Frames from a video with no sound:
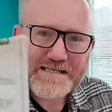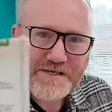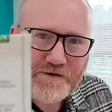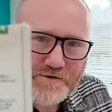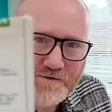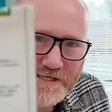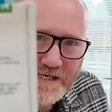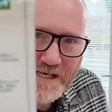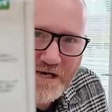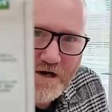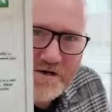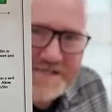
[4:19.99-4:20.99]
is called
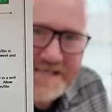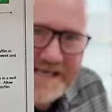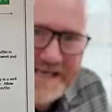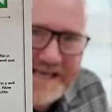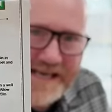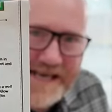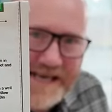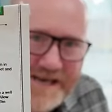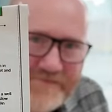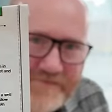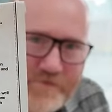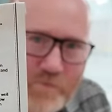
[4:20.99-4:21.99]
Cossack
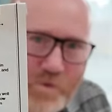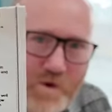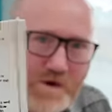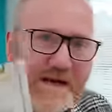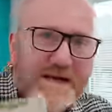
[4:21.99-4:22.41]
F1.